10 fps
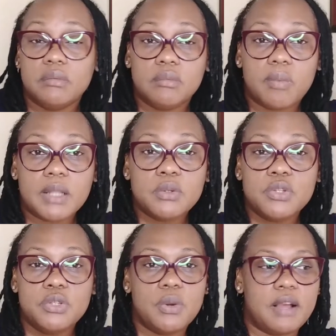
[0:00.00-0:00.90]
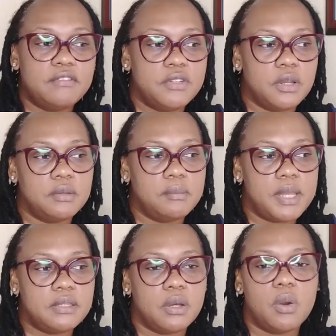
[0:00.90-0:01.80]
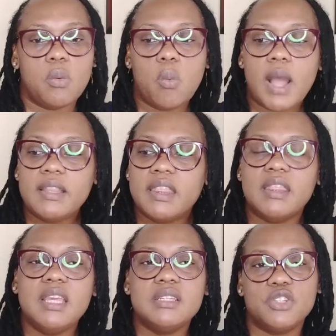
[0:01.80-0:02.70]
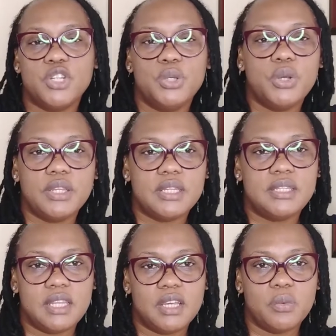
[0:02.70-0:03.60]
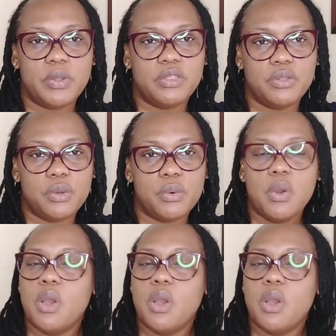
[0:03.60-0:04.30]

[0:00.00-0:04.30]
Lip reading: What could you have done better? What things are you going to take with you?